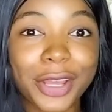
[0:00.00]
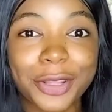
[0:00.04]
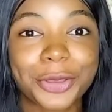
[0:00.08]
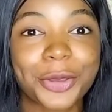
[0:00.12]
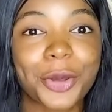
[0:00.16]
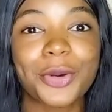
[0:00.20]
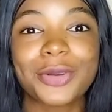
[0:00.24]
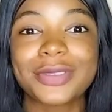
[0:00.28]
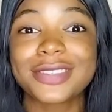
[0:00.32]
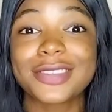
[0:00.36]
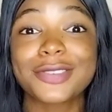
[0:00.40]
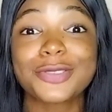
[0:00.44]
It's
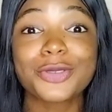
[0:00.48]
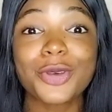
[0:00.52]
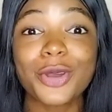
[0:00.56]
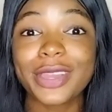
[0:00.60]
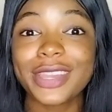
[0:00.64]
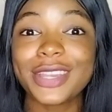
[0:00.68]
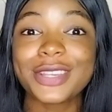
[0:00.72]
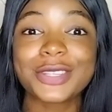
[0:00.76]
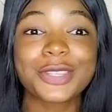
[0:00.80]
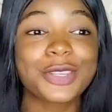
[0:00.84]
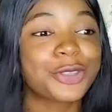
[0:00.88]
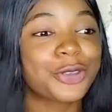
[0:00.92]
not easy
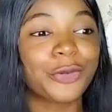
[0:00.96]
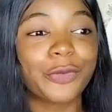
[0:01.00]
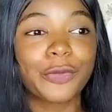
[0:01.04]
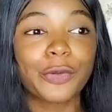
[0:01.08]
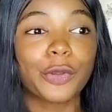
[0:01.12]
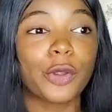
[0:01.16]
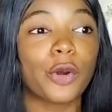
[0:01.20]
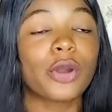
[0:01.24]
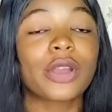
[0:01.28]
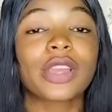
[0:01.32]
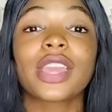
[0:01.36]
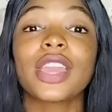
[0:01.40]
to vlog.
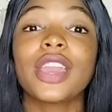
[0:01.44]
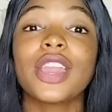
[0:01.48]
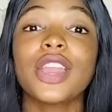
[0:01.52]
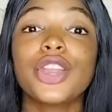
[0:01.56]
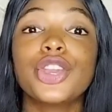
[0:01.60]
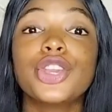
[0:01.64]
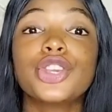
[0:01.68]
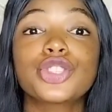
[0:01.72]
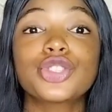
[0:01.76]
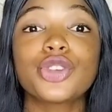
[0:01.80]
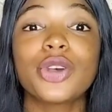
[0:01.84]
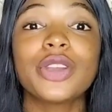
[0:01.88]
It's
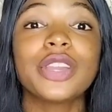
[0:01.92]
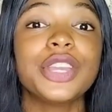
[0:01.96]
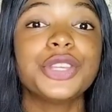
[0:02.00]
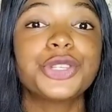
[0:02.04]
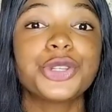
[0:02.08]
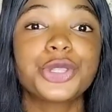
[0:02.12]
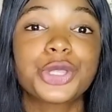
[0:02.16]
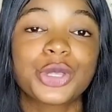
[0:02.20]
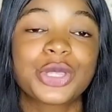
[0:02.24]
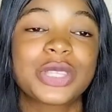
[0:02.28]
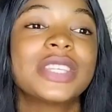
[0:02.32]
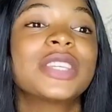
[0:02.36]
not easy to
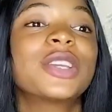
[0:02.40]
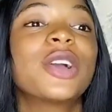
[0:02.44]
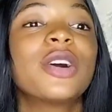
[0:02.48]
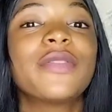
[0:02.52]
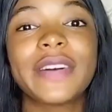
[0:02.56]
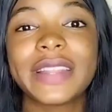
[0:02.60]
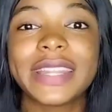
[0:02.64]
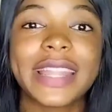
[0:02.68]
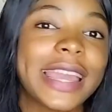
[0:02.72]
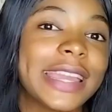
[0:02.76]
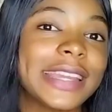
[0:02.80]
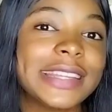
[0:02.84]
think of an
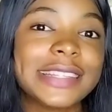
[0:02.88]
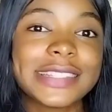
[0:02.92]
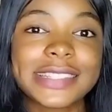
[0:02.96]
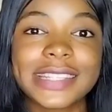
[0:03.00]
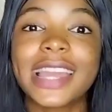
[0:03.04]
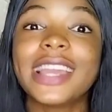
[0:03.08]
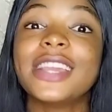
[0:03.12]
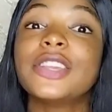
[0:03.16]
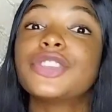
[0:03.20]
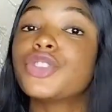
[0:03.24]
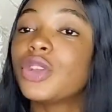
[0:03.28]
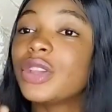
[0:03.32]
idea. It's
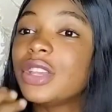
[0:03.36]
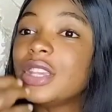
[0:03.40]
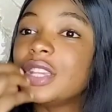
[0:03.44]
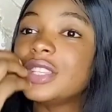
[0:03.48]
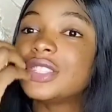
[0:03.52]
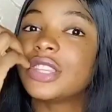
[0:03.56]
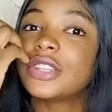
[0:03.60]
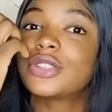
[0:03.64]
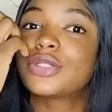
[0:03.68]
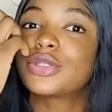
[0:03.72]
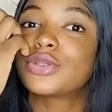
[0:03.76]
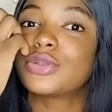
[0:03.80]
not easy
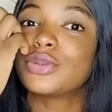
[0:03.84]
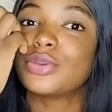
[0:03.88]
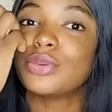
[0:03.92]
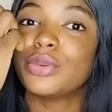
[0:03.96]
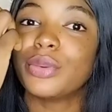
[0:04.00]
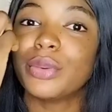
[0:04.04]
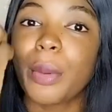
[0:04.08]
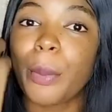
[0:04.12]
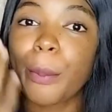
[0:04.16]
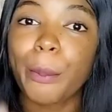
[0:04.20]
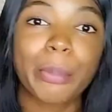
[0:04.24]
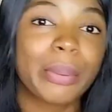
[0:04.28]
to
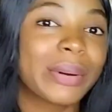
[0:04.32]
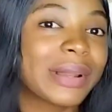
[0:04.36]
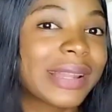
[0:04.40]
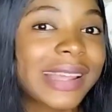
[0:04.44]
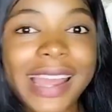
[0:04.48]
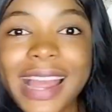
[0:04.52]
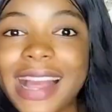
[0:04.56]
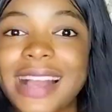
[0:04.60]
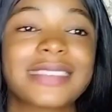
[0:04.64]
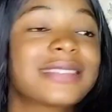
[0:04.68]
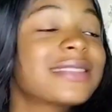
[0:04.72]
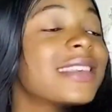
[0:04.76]

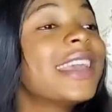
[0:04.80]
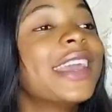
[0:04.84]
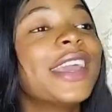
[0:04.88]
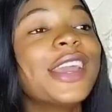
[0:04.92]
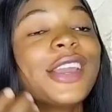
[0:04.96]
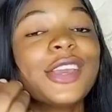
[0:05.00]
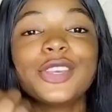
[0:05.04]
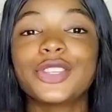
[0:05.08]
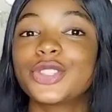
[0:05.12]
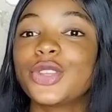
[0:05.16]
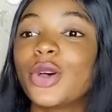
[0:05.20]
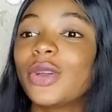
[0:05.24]
podcast. It's
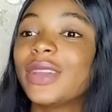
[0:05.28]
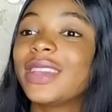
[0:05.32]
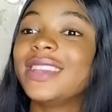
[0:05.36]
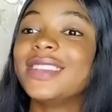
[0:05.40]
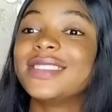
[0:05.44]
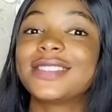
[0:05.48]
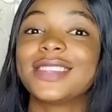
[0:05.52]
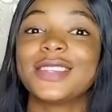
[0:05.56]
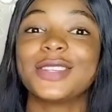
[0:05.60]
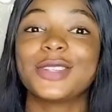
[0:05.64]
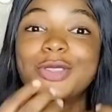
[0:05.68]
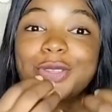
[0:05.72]
not easy
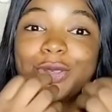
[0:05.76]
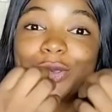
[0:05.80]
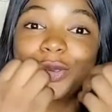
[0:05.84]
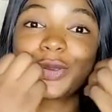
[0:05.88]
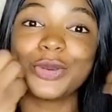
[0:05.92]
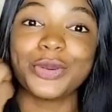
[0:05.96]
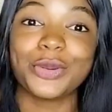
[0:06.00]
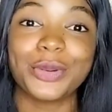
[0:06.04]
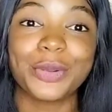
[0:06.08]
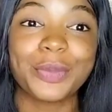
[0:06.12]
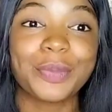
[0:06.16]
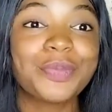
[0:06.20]

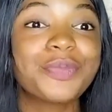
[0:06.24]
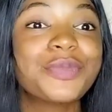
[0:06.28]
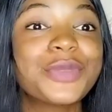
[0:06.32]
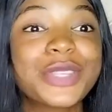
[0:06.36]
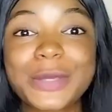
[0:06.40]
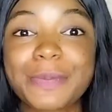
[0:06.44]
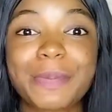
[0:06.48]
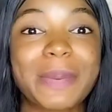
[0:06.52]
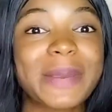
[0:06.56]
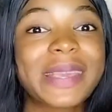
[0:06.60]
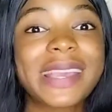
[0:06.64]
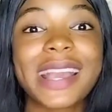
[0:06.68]
to speak
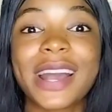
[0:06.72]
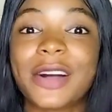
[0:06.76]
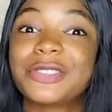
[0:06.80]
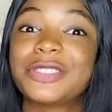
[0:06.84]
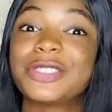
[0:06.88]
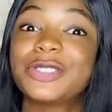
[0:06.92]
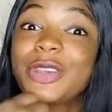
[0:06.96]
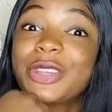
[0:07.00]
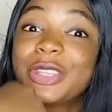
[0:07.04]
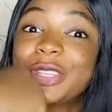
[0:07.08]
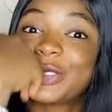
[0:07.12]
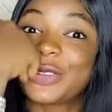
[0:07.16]
out. It's not
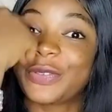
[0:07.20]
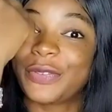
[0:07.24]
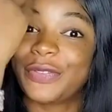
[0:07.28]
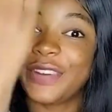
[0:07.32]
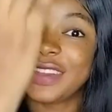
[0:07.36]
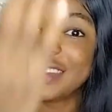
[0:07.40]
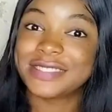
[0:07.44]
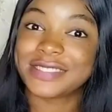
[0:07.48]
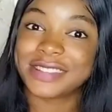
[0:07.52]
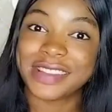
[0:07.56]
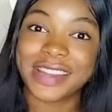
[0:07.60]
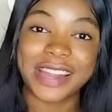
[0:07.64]
easy to face the
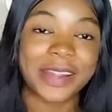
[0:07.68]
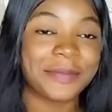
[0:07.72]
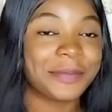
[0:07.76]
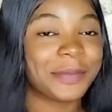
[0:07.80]
camera.